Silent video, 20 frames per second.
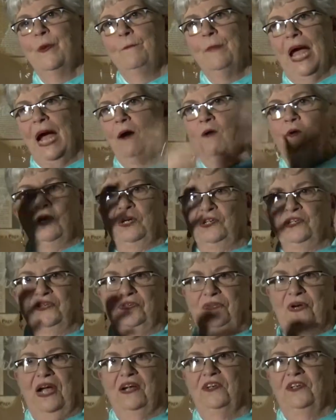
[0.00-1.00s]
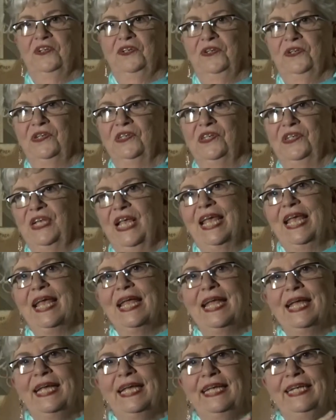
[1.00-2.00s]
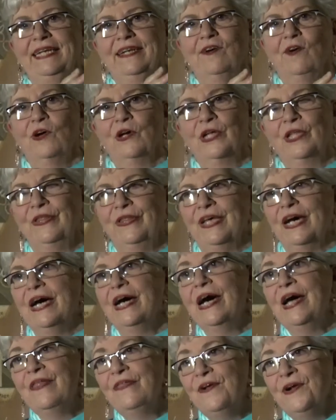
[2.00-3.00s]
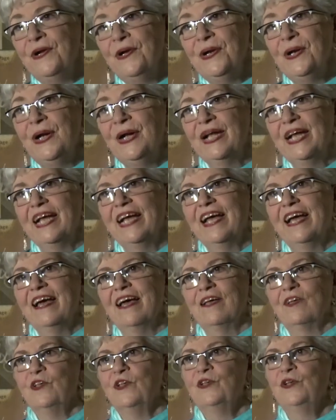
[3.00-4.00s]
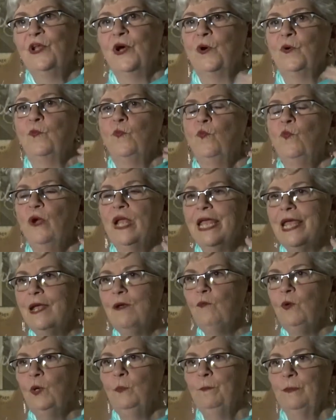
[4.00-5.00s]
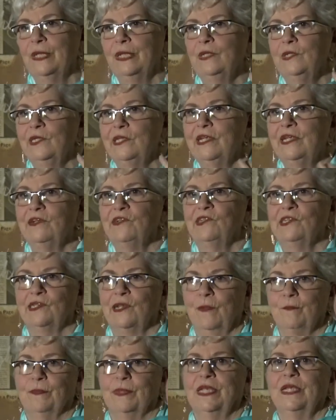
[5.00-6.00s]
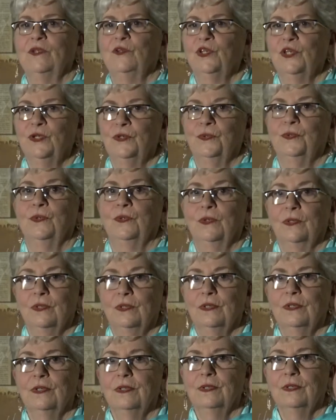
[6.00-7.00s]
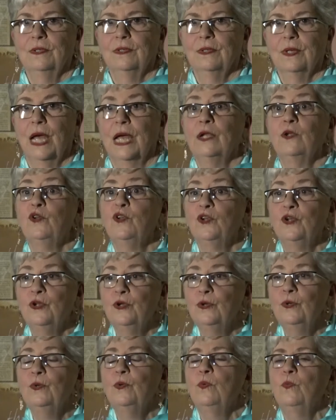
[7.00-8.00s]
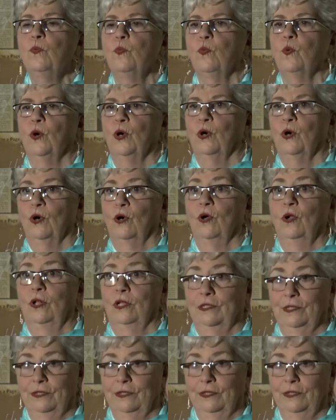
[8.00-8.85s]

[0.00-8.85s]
the power structures. And on the other, you know, we were building something new, a new world.